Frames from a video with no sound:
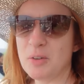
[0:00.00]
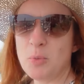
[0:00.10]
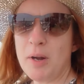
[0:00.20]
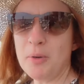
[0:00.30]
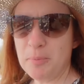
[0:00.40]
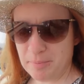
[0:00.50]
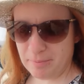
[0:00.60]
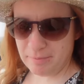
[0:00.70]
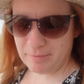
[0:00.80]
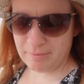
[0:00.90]
Well,
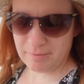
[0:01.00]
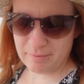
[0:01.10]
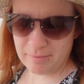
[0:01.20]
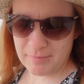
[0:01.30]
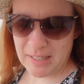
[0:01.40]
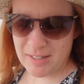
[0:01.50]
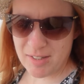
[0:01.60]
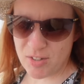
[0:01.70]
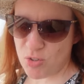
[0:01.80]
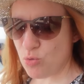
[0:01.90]

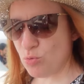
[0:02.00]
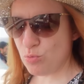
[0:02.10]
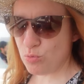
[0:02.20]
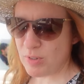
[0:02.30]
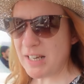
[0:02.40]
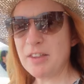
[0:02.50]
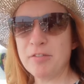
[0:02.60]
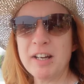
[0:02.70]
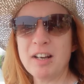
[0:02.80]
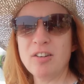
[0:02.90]
it's nearly
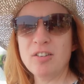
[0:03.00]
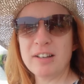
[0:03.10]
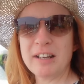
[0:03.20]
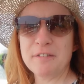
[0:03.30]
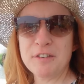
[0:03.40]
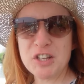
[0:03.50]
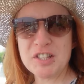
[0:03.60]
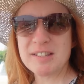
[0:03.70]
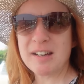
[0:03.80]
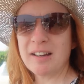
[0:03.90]
3 o'clock on our
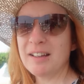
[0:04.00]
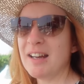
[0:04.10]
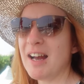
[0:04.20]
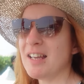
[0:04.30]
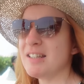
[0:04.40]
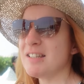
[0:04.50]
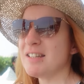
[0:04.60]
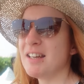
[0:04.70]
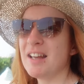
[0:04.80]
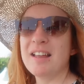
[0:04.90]
first day, and
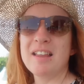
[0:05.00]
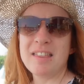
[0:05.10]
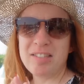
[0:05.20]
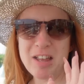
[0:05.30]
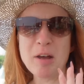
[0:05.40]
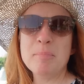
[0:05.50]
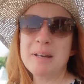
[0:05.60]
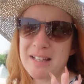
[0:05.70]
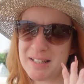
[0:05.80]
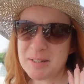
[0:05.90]
that
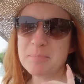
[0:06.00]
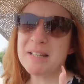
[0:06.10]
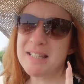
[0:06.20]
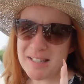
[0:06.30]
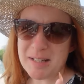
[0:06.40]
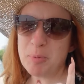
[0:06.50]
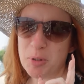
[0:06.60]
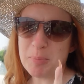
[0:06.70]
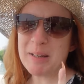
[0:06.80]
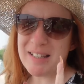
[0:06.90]
means Mr.
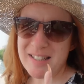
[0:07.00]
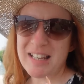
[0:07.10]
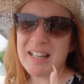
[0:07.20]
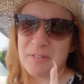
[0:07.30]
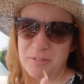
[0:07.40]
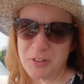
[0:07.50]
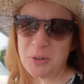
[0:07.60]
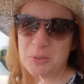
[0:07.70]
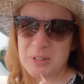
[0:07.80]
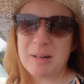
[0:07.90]
WB is thinking
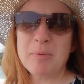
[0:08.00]
food.